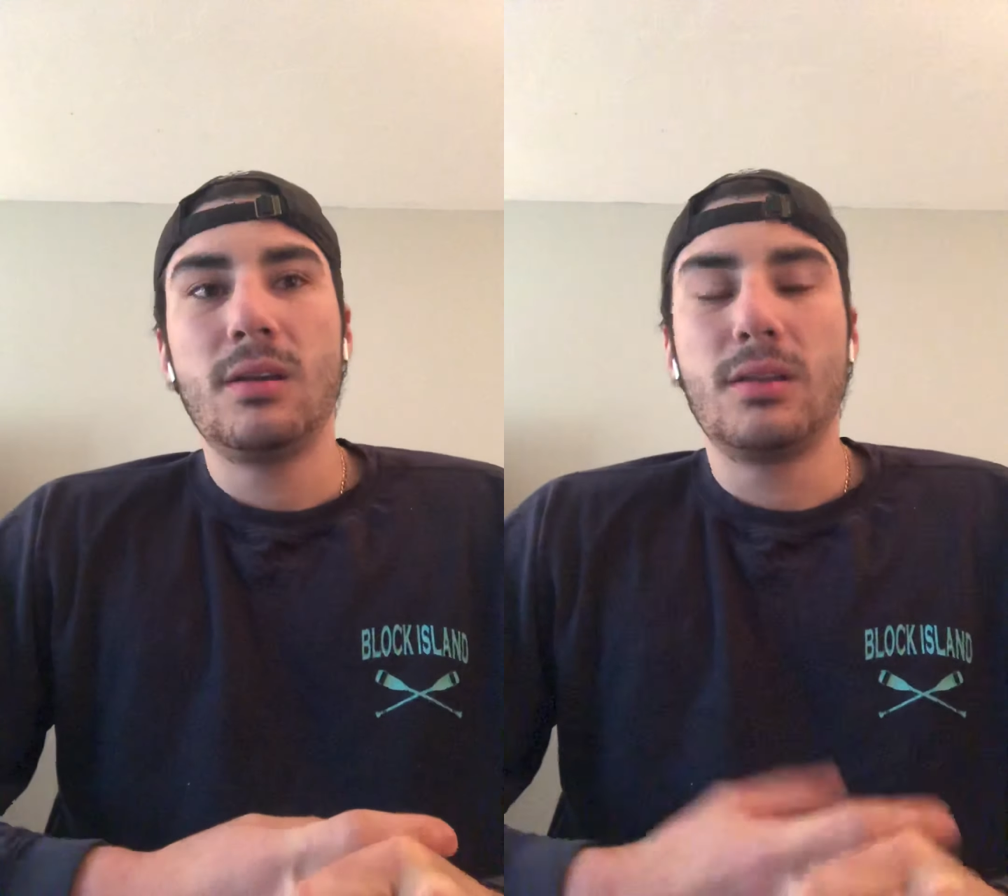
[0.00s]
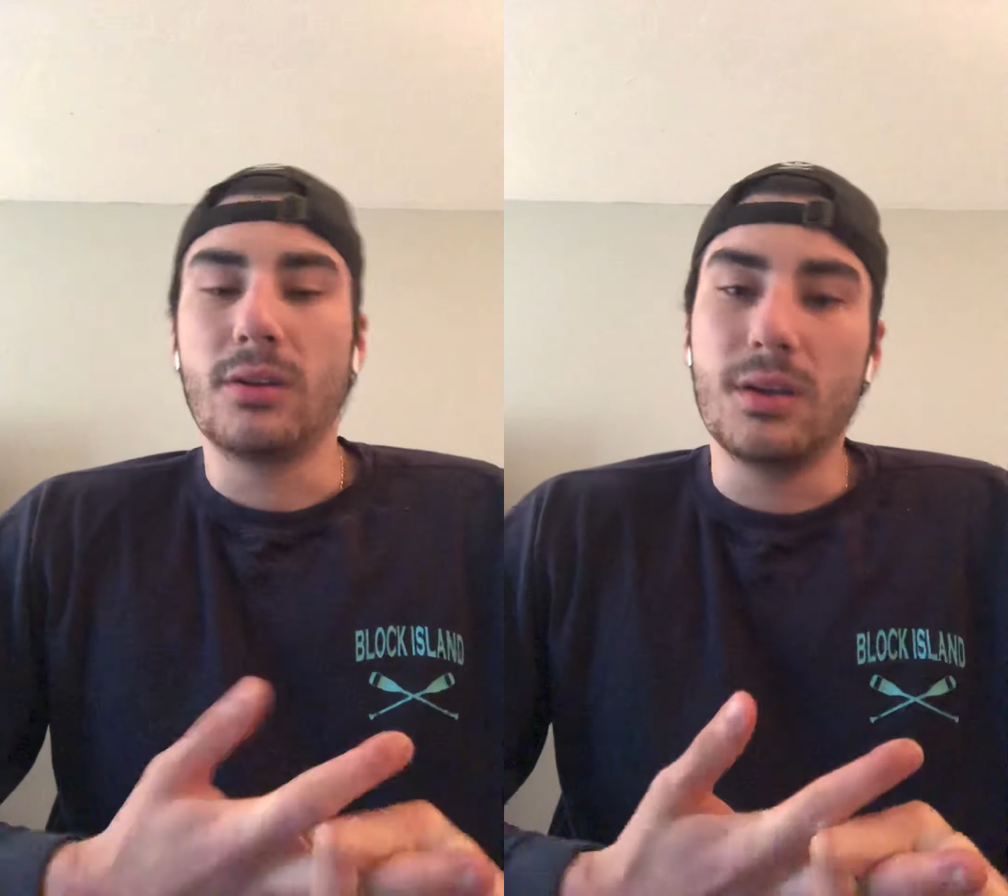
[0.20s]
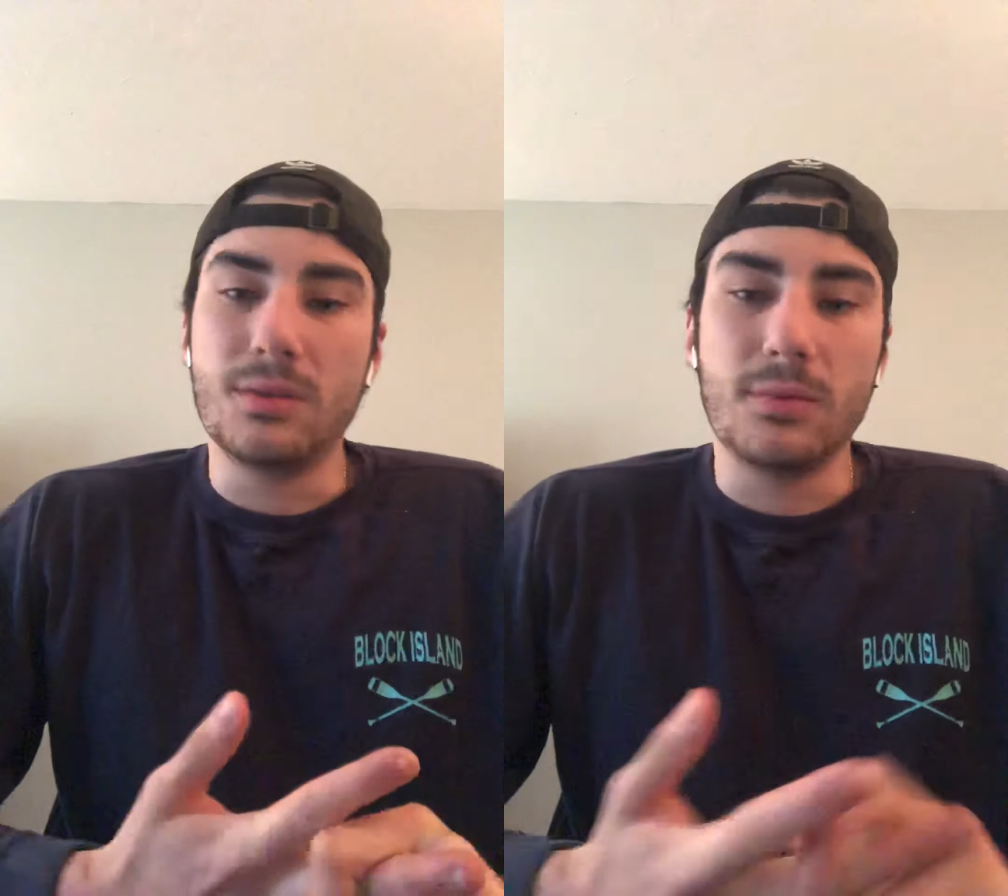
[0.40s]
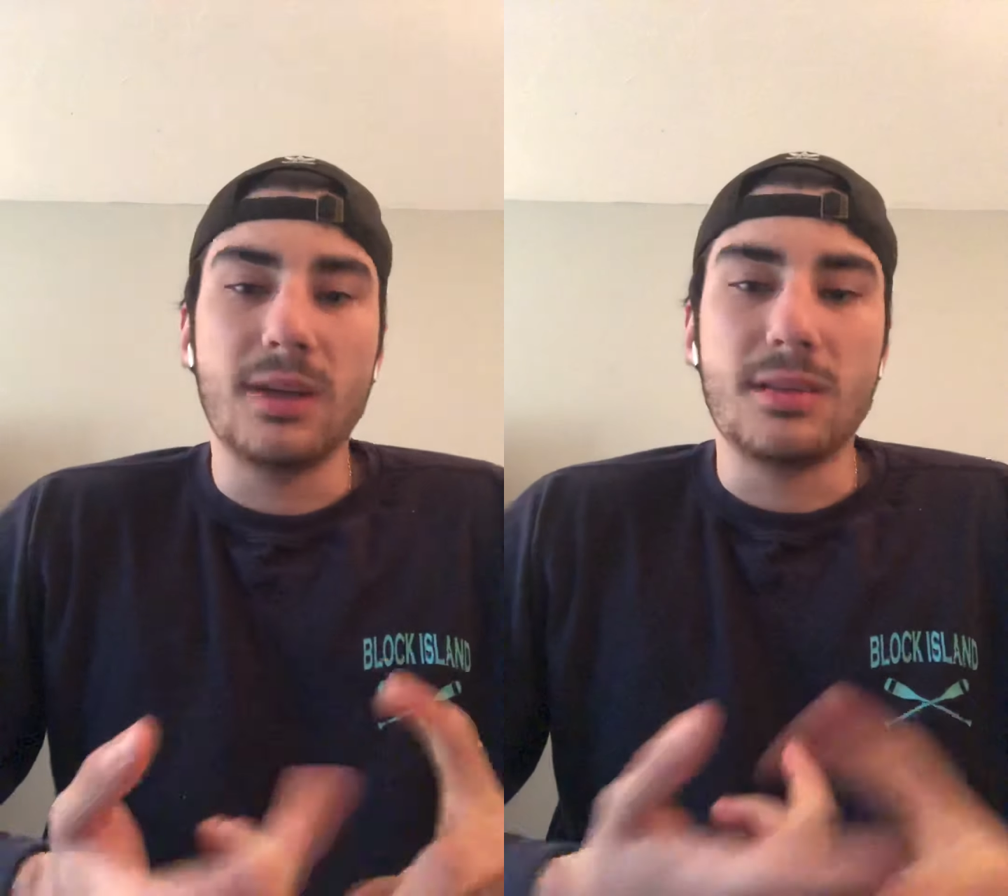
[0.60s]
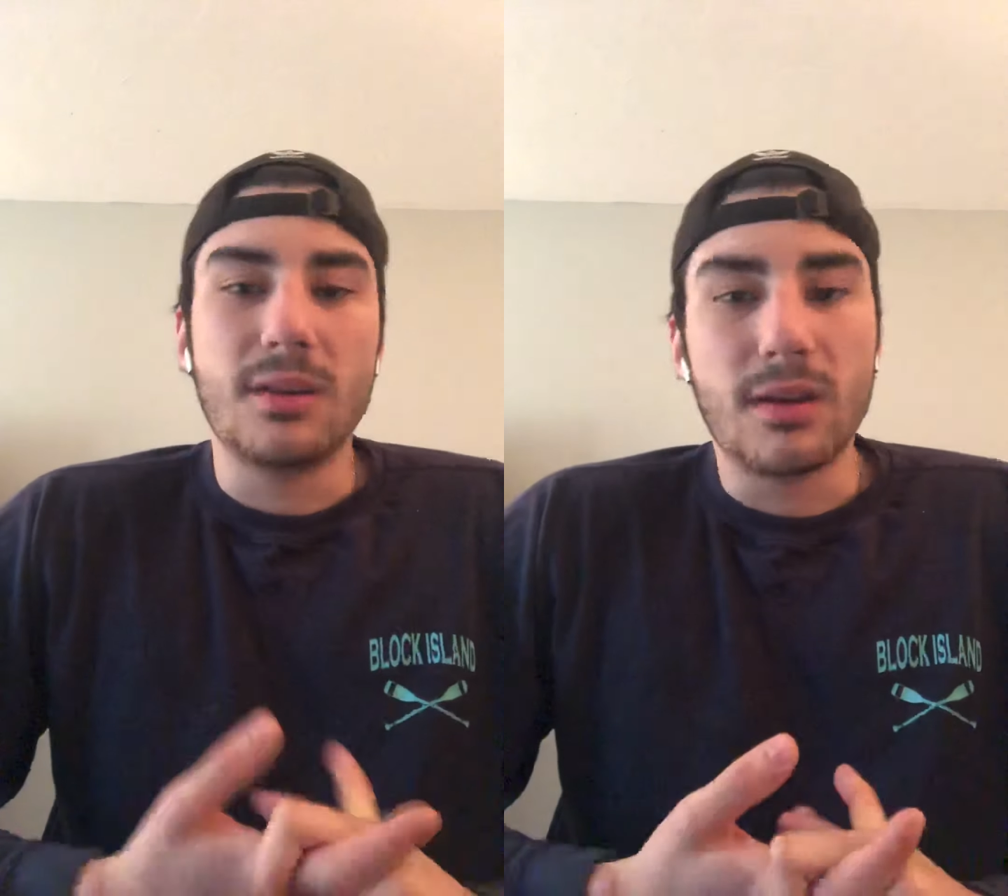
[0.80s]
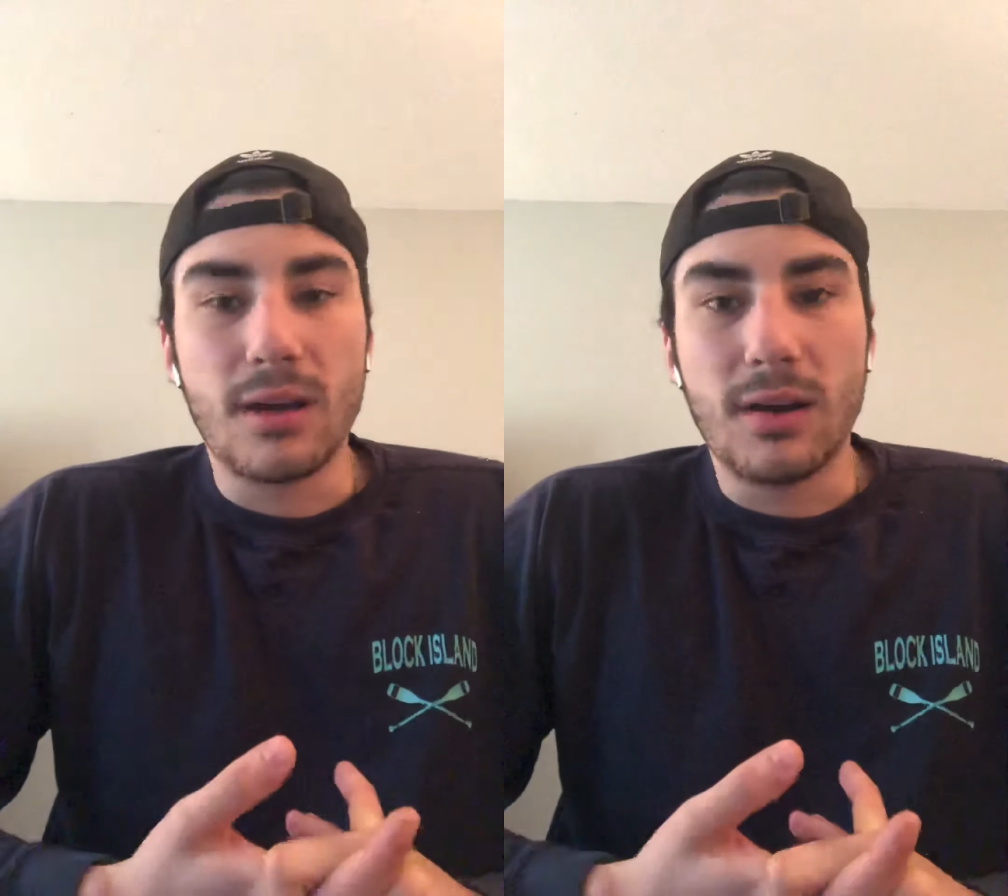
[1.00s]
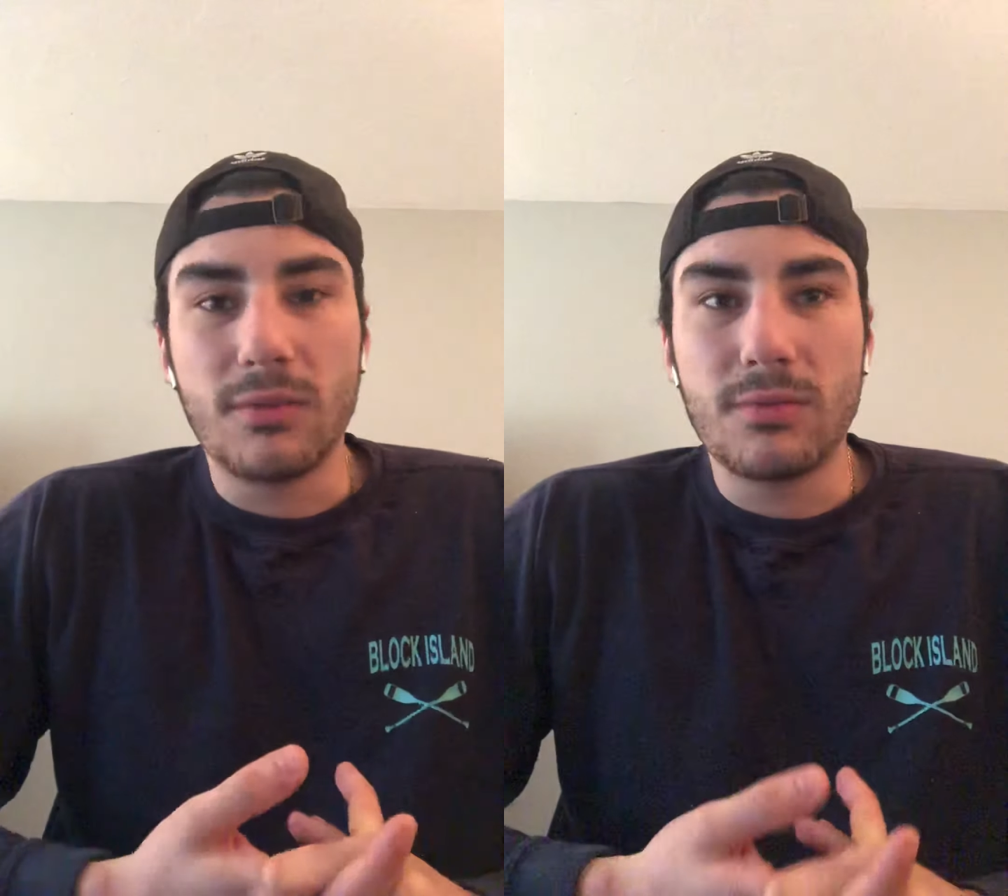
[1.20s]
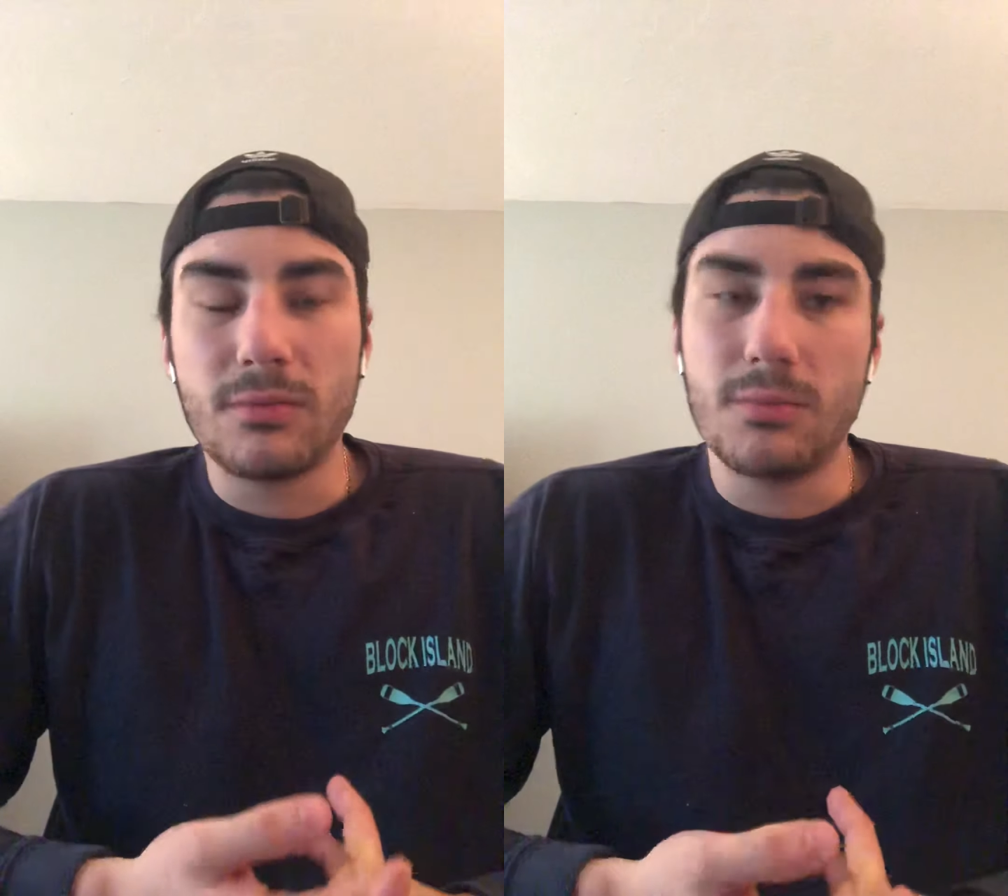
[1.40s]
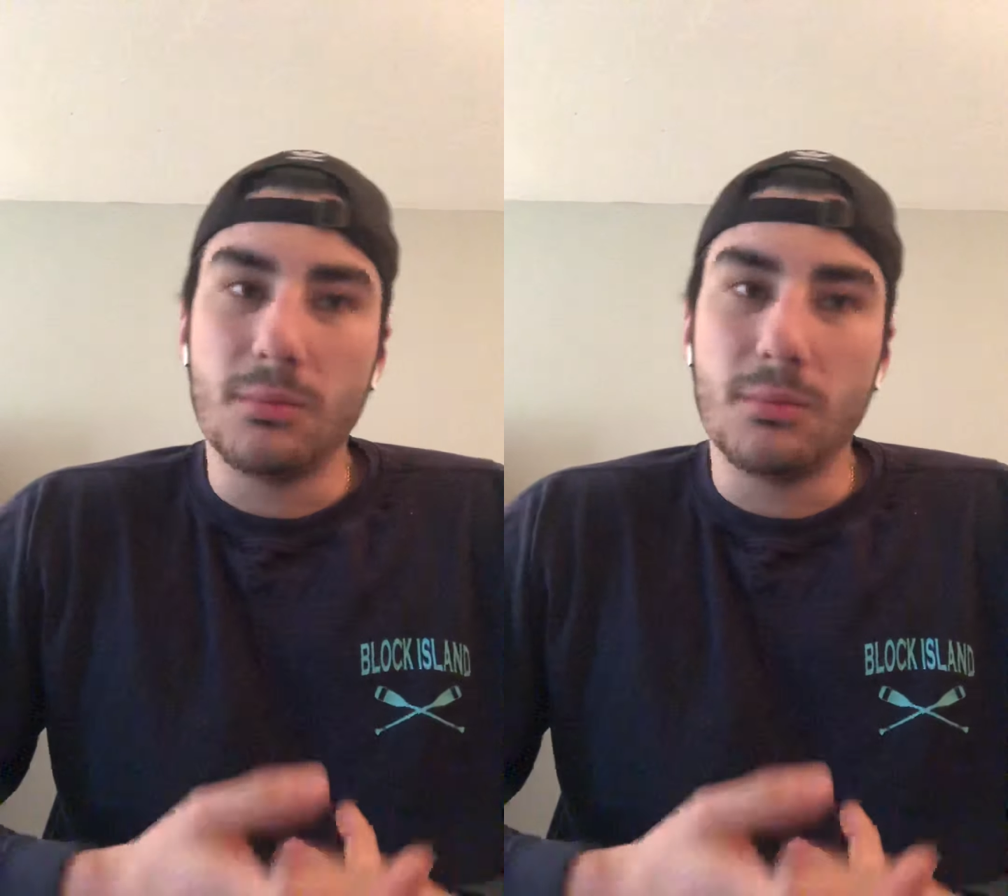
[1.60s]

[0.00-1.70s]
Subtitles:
there is ways to turn off